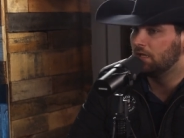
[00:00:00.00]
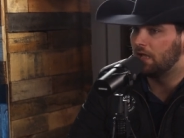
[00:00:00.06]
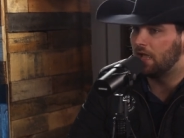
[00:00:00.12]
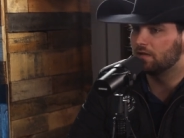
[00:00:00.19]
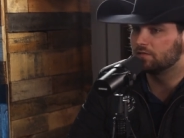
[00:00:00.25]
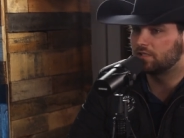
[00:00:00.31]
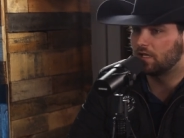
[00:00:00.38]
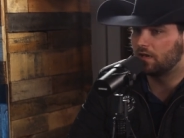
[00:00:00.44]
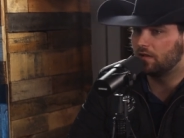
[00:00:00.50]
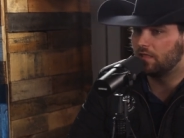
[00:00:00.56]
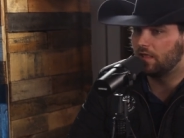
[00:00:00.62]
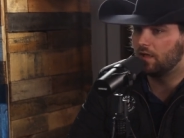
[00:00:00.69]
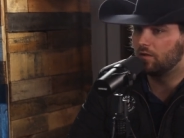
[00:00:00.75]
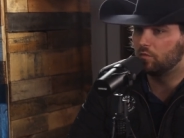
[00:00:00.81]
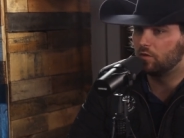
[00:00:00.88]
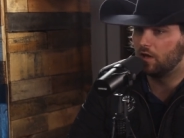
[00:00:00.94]
outside of
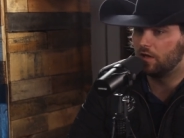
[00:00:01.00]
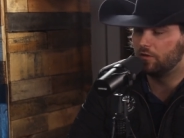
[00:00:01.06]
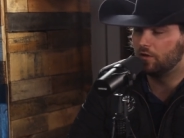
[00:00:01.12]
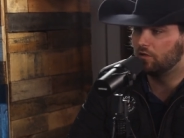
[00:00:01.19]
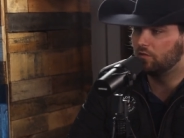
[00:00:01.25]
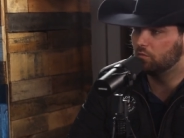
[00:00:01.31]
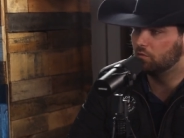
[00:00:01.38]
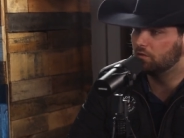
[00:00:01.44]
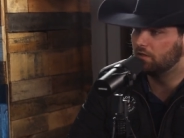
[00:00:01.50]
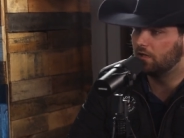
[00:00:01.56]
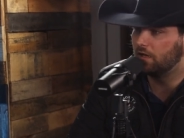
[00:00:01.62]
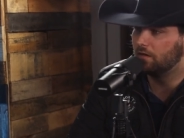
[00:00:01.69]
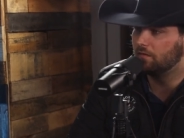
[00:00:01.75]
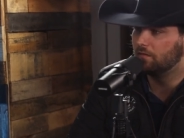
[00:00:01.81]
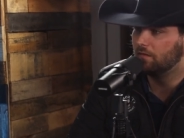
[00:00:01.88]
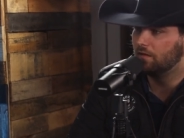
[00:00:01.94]
that, another one
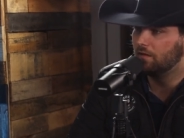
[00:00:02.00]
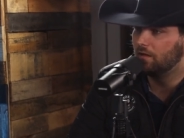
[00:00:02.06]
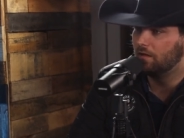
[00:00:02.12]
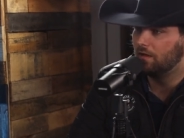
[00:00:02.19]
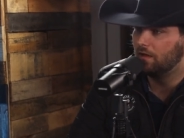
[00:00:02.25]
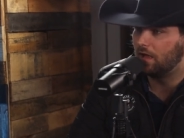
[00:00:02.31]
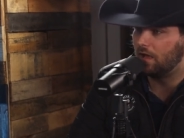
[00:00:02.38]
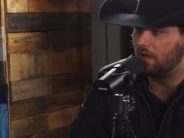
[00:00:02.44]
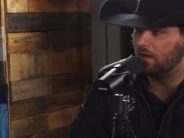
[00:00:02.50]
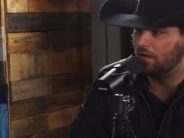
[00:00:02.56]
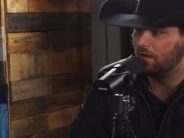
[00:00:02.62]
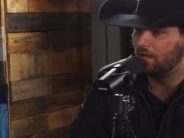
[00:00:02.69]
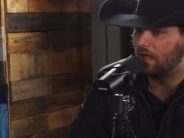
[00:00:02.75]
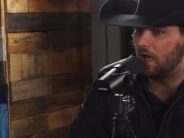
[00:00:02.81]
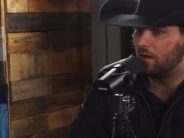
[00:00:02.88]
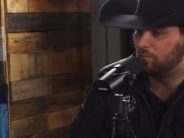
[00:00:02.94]
that uh,
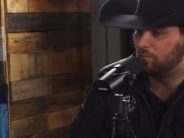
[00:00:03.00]
I